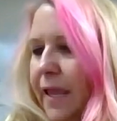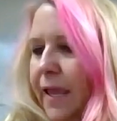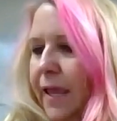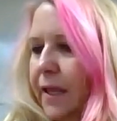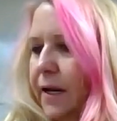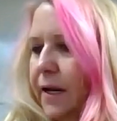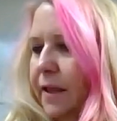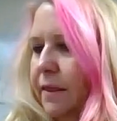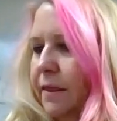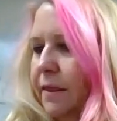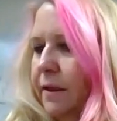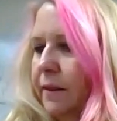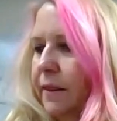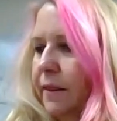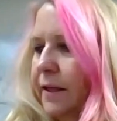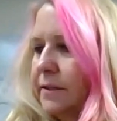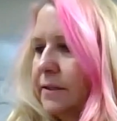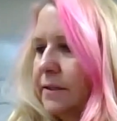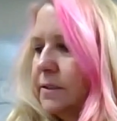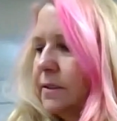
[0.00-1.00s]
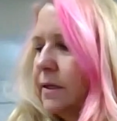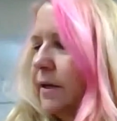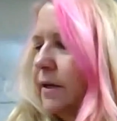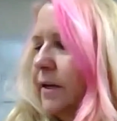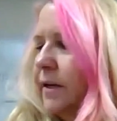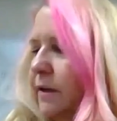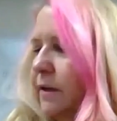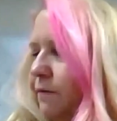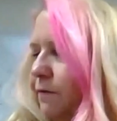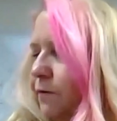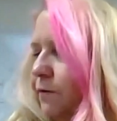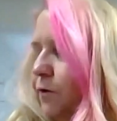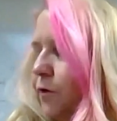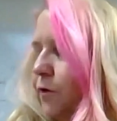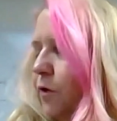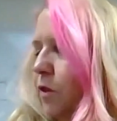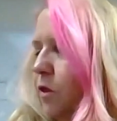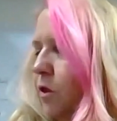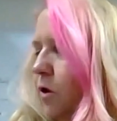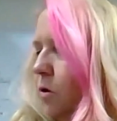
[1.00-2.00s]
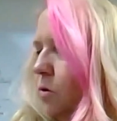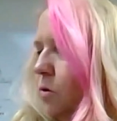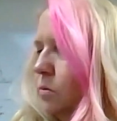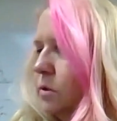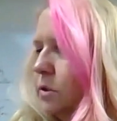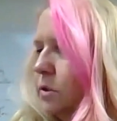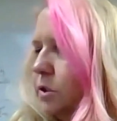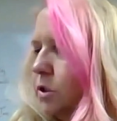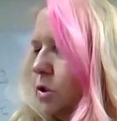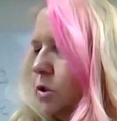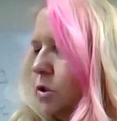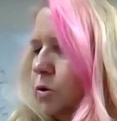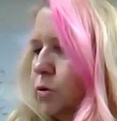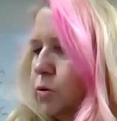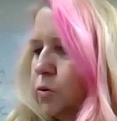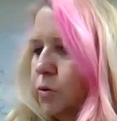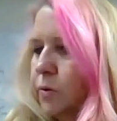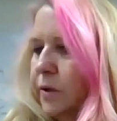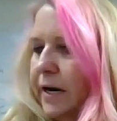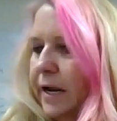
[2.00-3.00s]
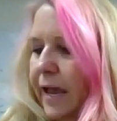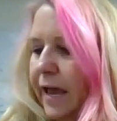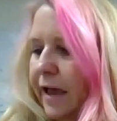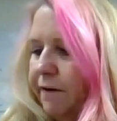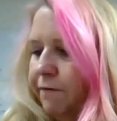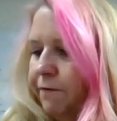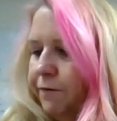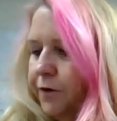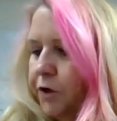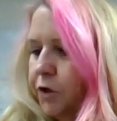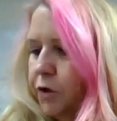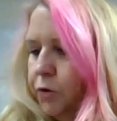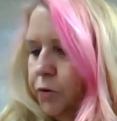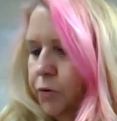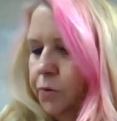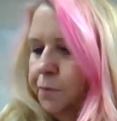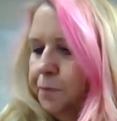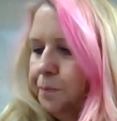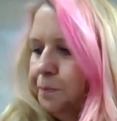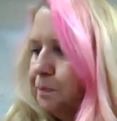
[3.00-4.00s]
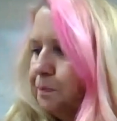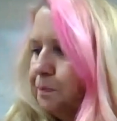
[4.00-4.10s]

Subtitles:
And I think that's it for those two that I have for you.